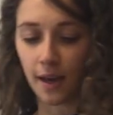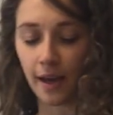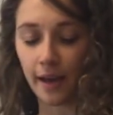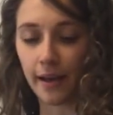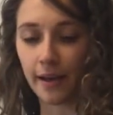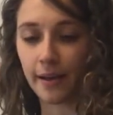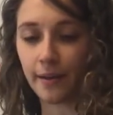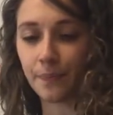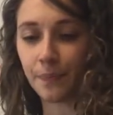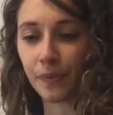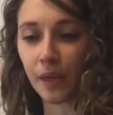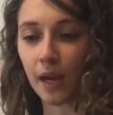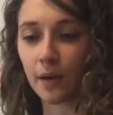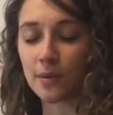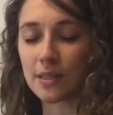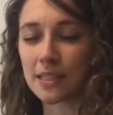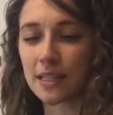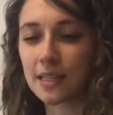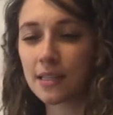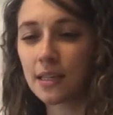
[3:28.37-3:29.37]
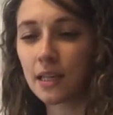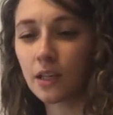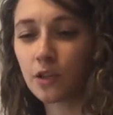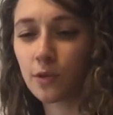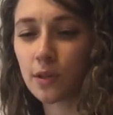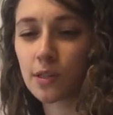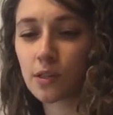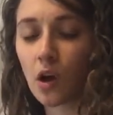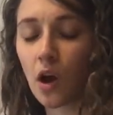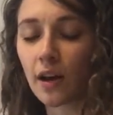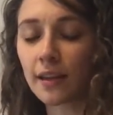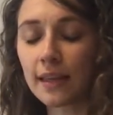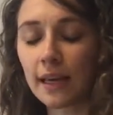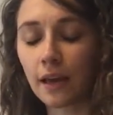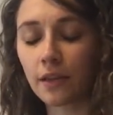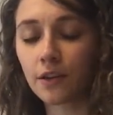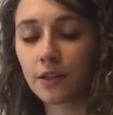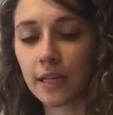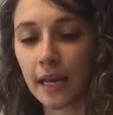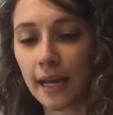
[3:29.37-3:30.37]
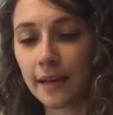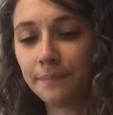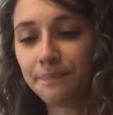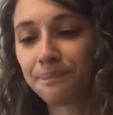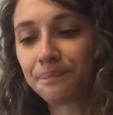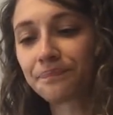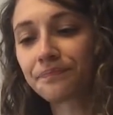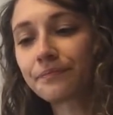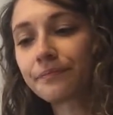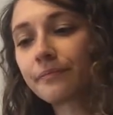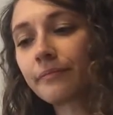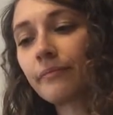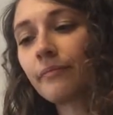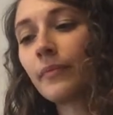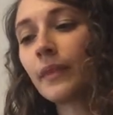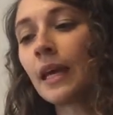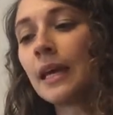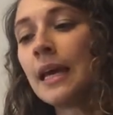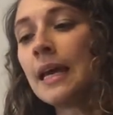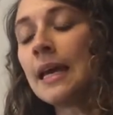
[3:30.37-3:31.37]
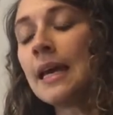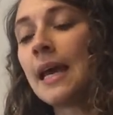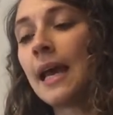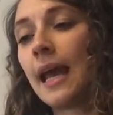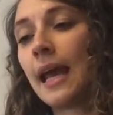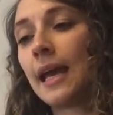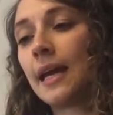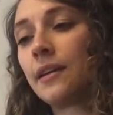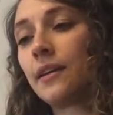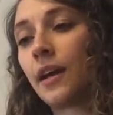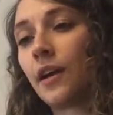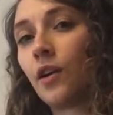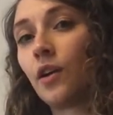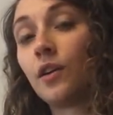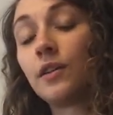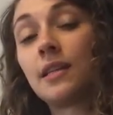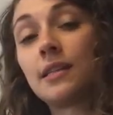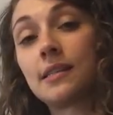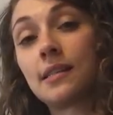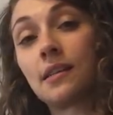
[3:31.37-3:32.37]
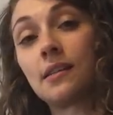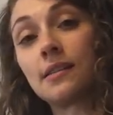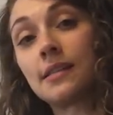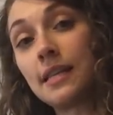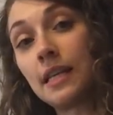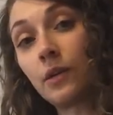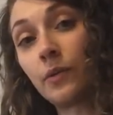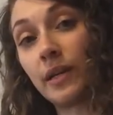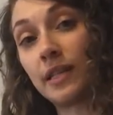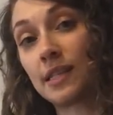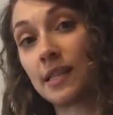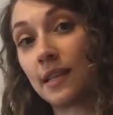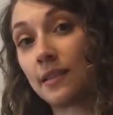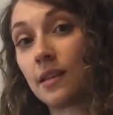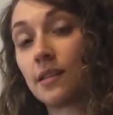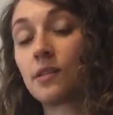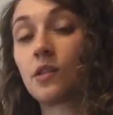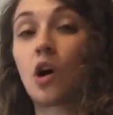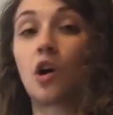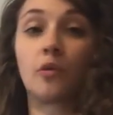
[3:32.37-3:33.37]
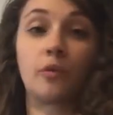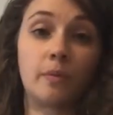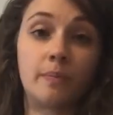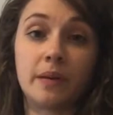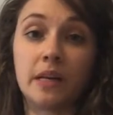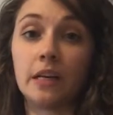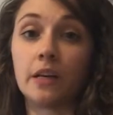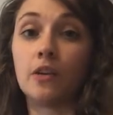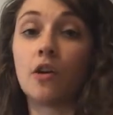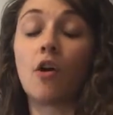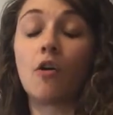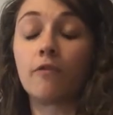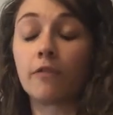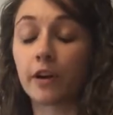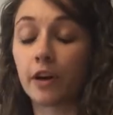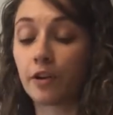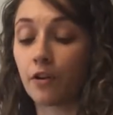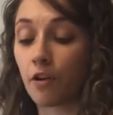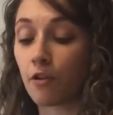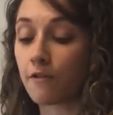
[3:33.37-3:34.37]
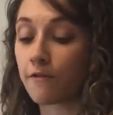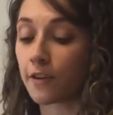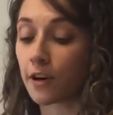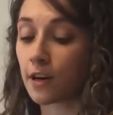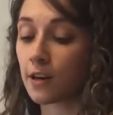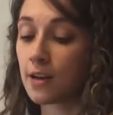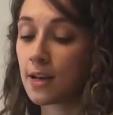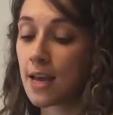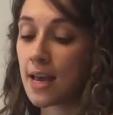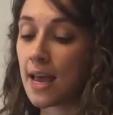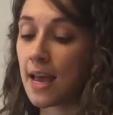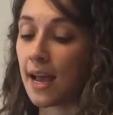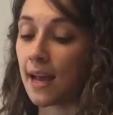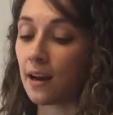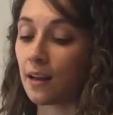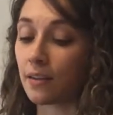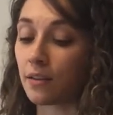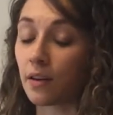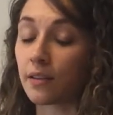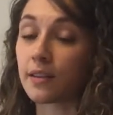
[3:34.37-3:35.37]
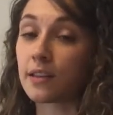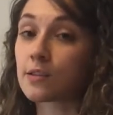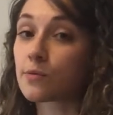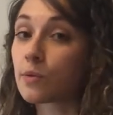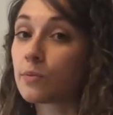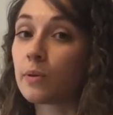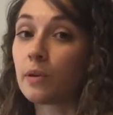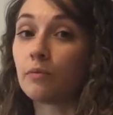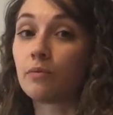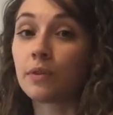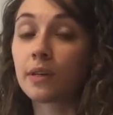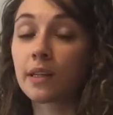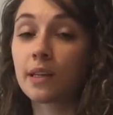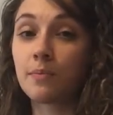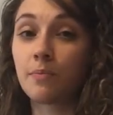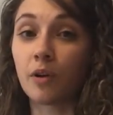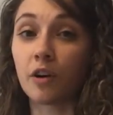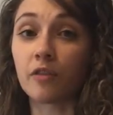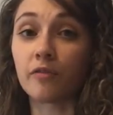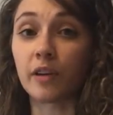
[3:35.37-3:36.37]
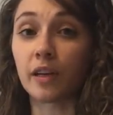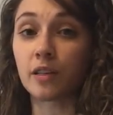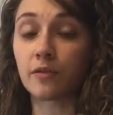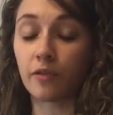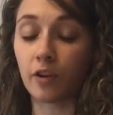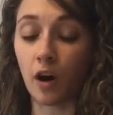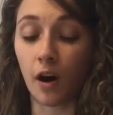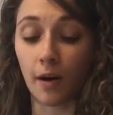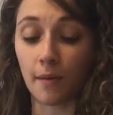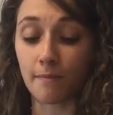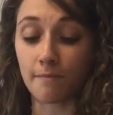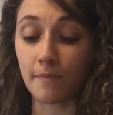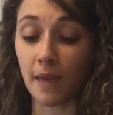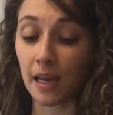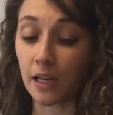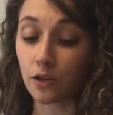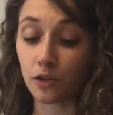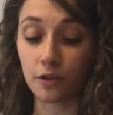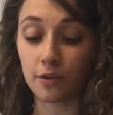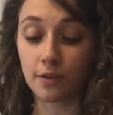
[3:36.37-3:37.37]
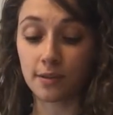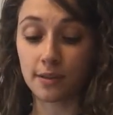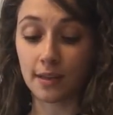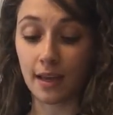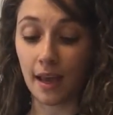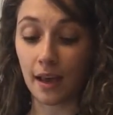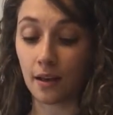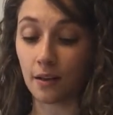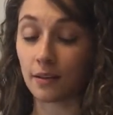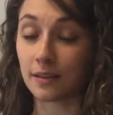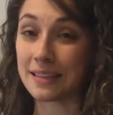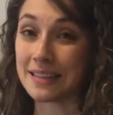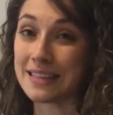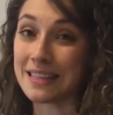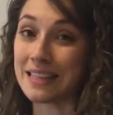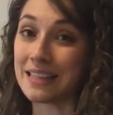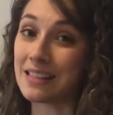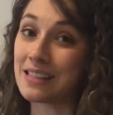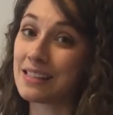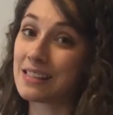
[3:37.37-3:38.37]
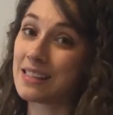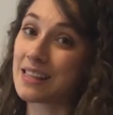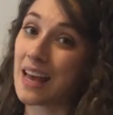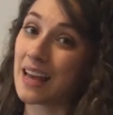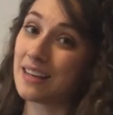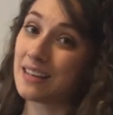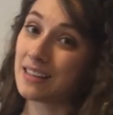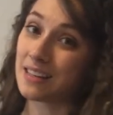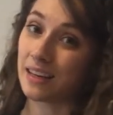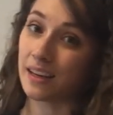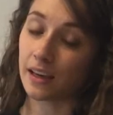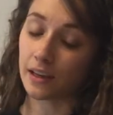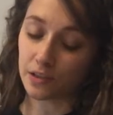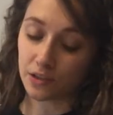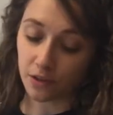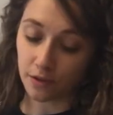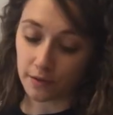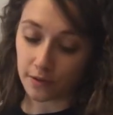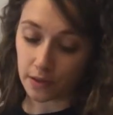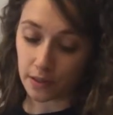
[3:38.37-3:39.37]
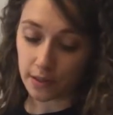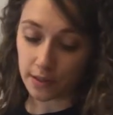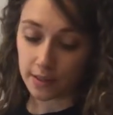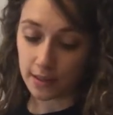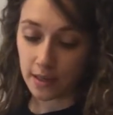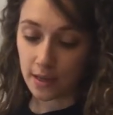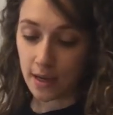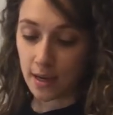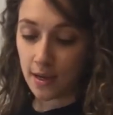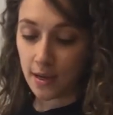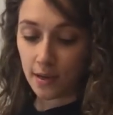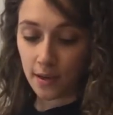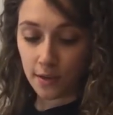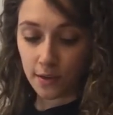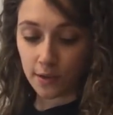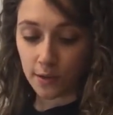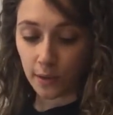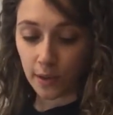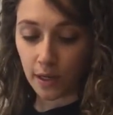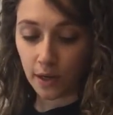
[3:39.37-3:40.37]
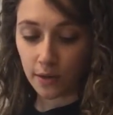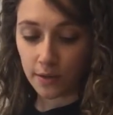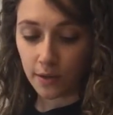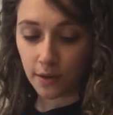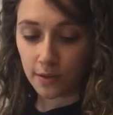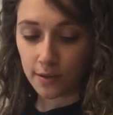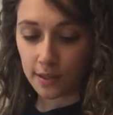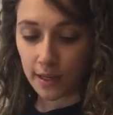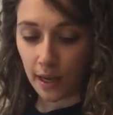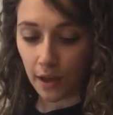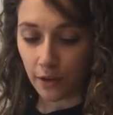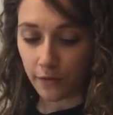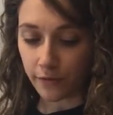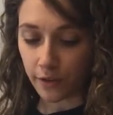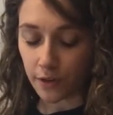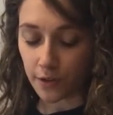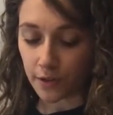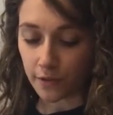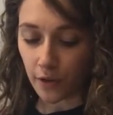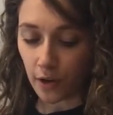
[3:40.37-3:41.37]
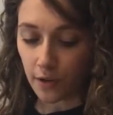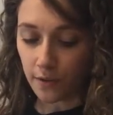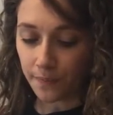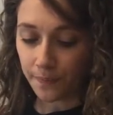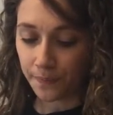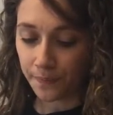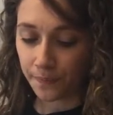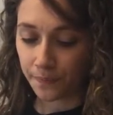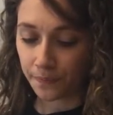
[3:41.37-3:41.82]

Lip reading: I was listening to a song the other day, and I heard this little sequence in the song repeated over and over, and I thought this would be really perfect for our major scale descending intervals. So here's our scale, first of all.